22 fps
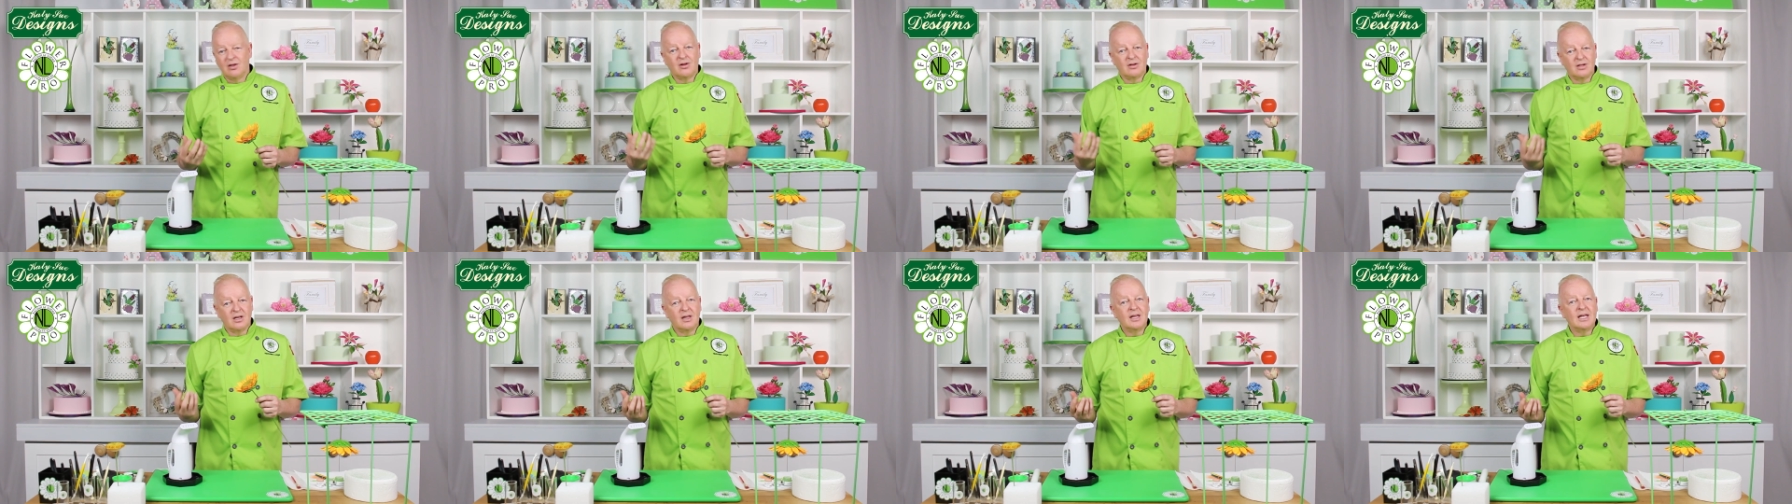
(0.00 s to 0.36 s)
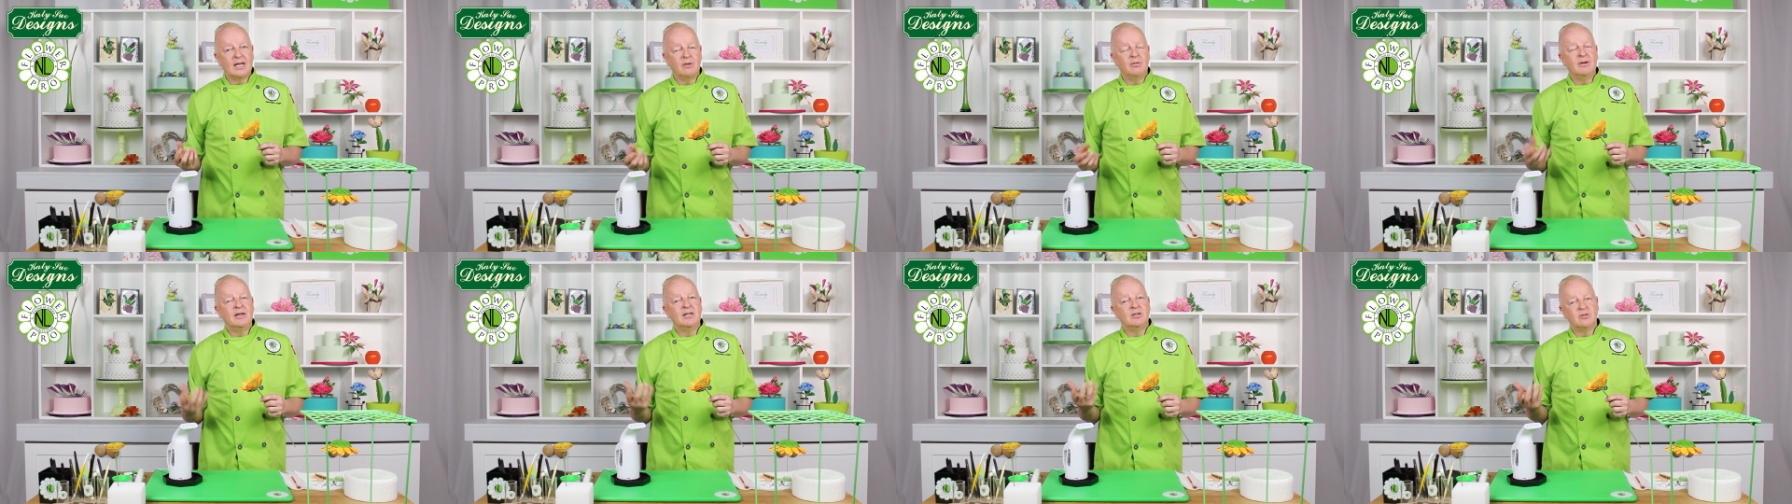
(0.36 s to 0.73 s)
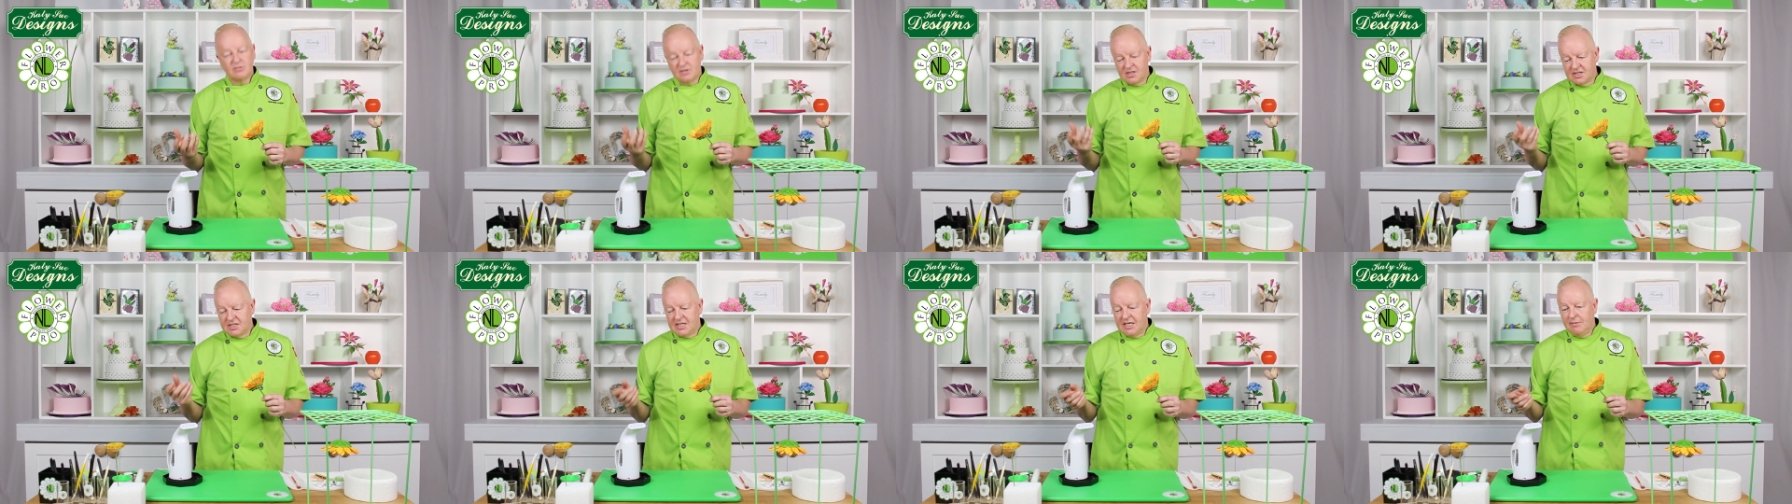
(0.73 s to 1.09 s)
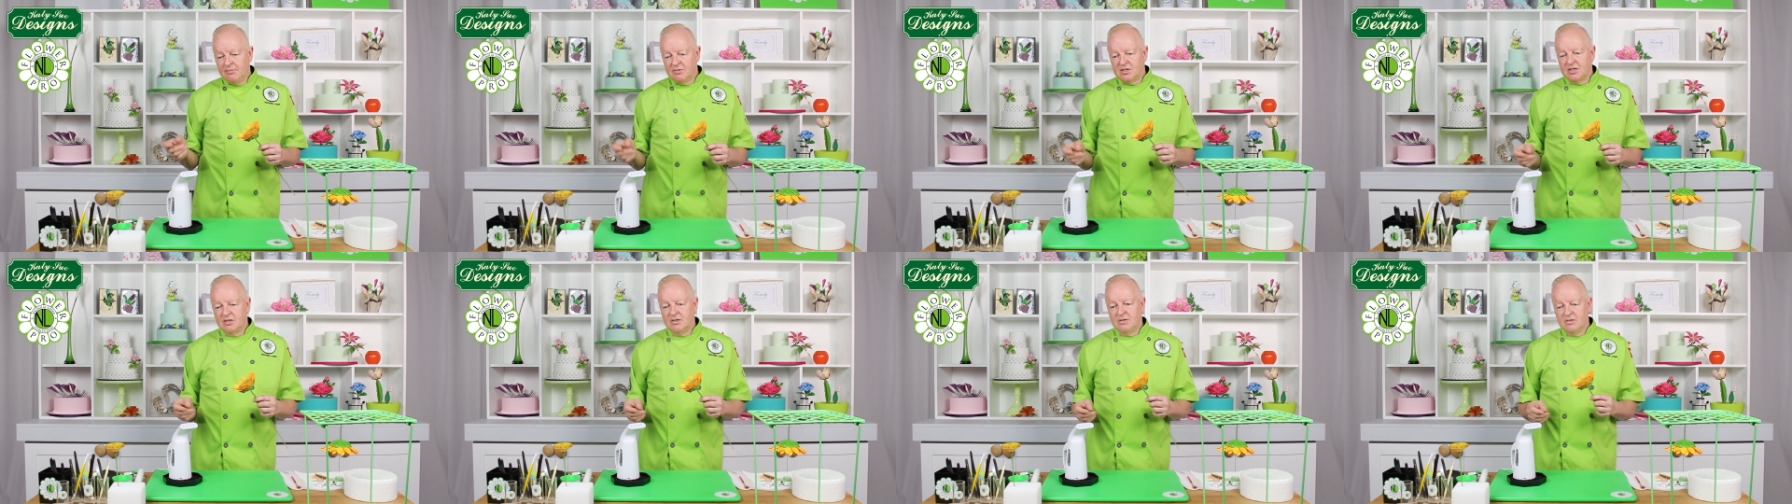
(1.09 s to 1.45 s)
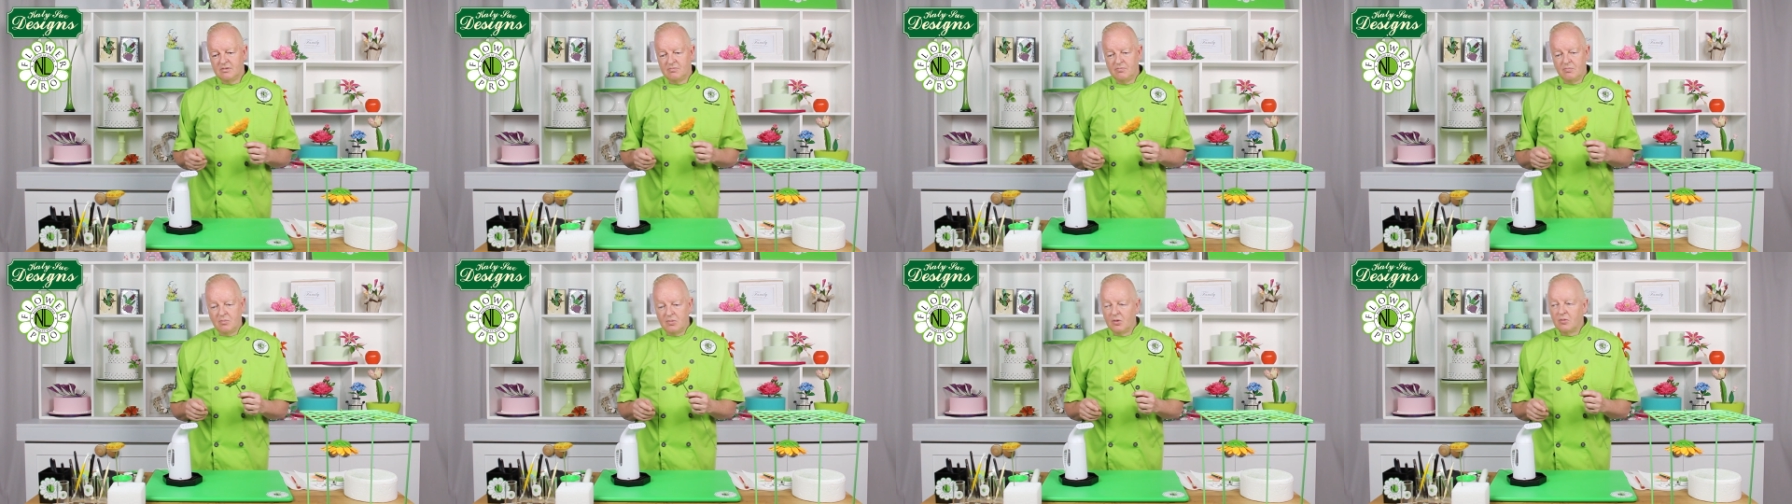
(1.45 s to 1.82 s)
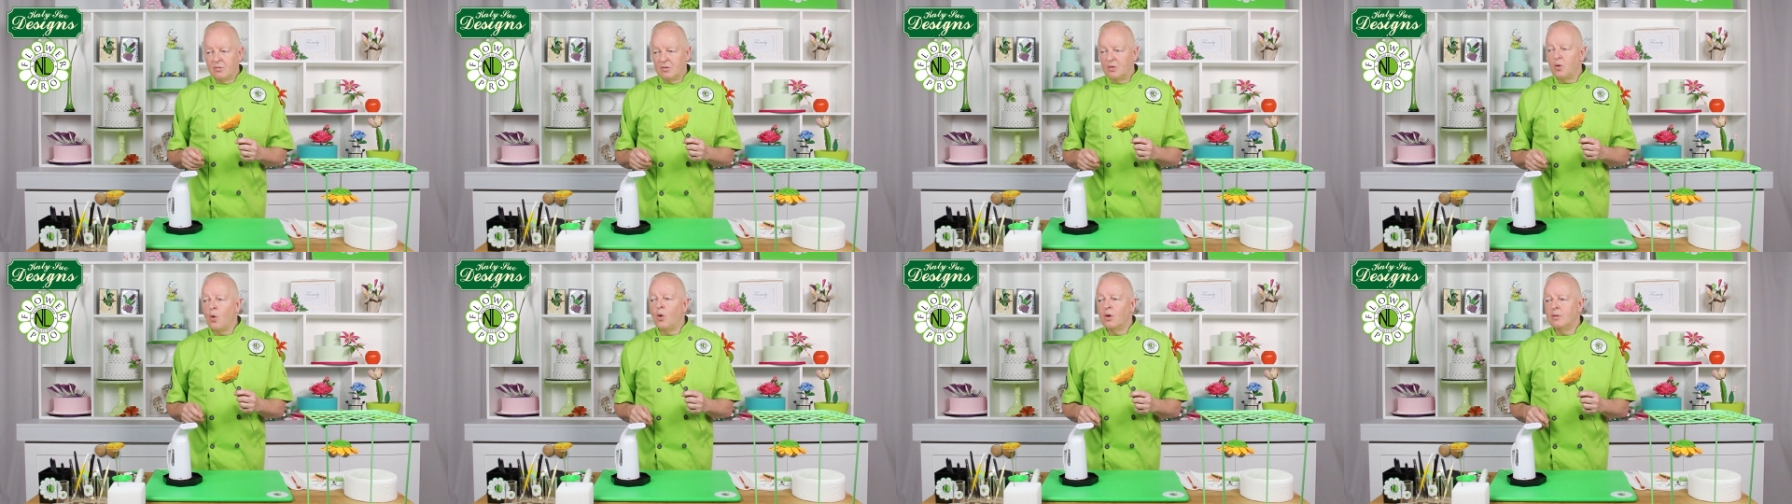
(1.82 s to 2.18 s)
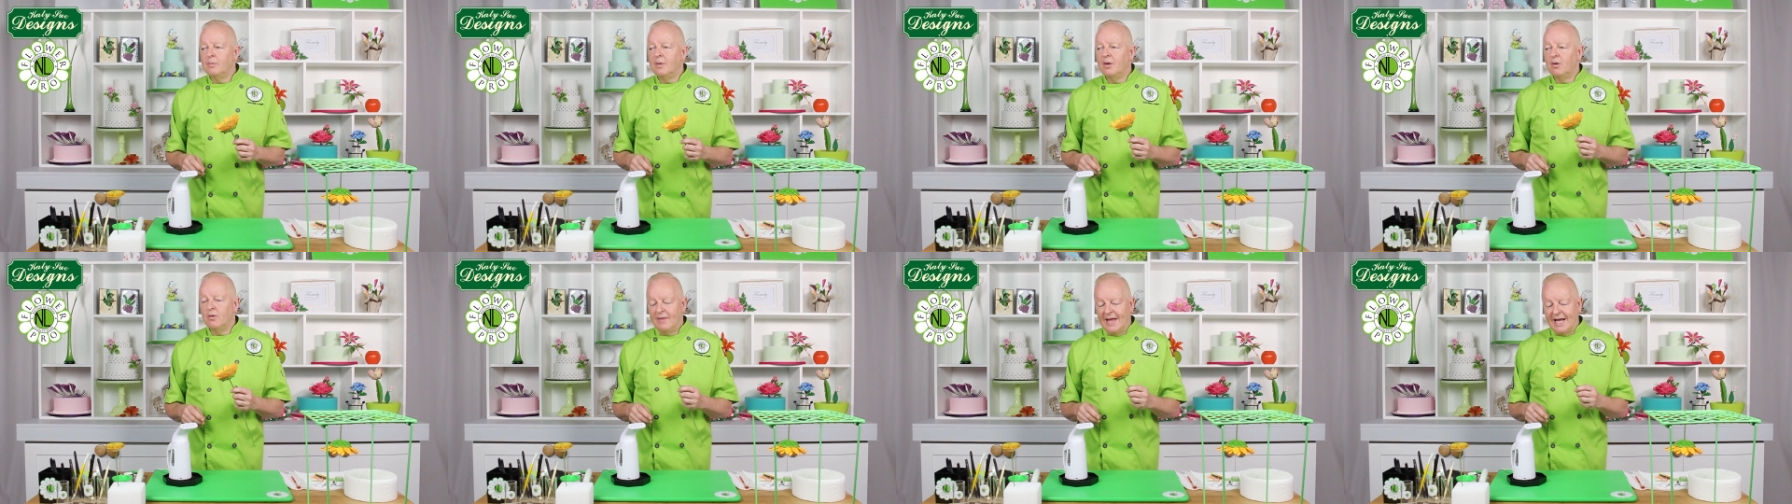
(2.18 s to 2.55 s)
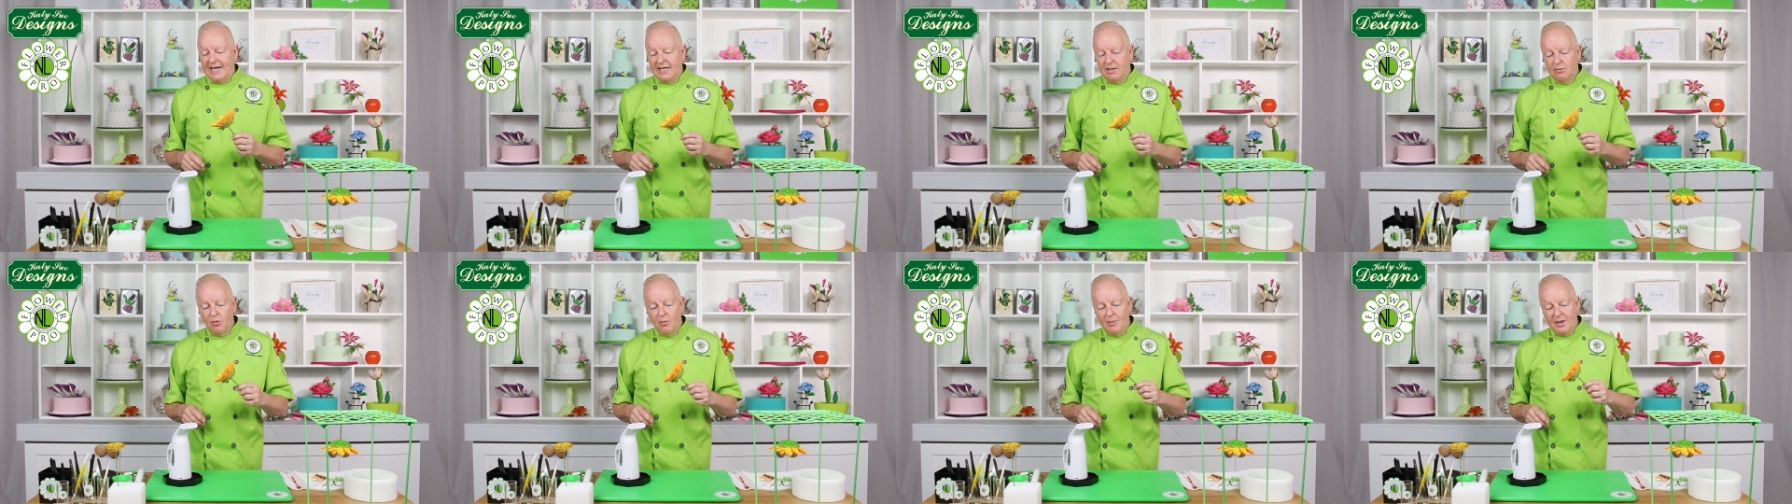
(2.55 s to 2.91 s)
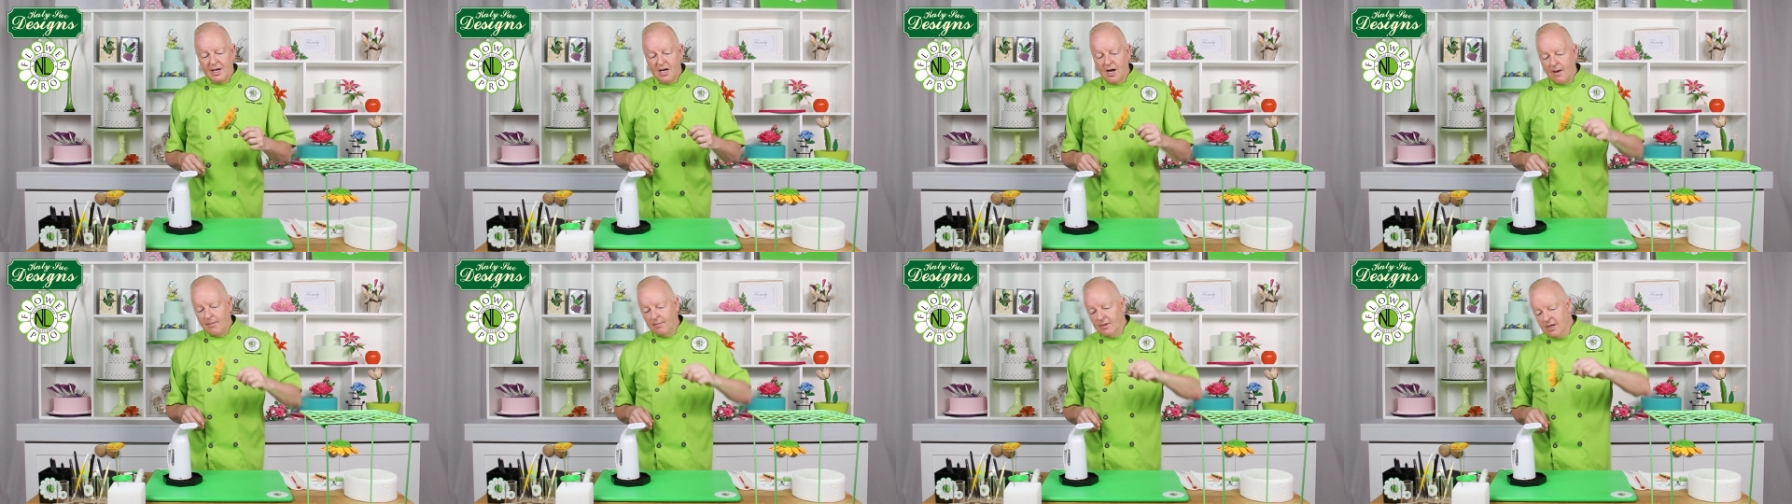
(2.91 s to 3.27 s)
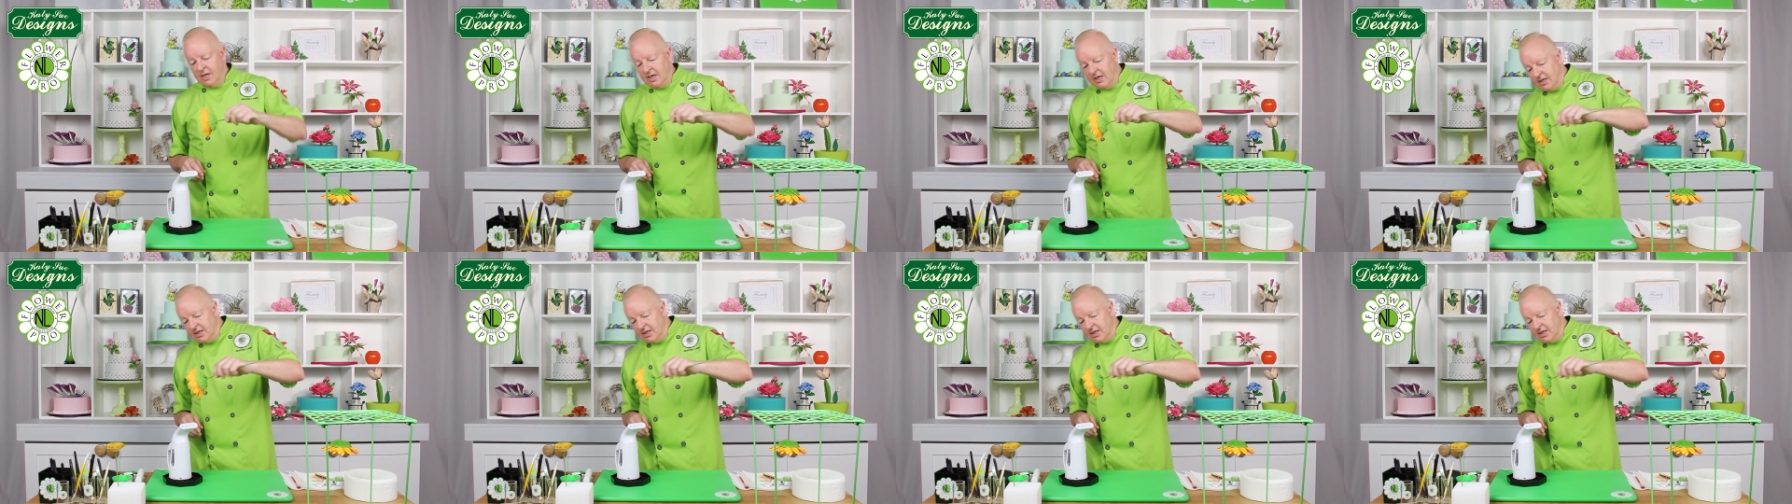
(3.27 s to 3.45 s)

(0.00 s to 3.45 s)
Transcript: lot of liquid or steam to cornmeal and that, it will become.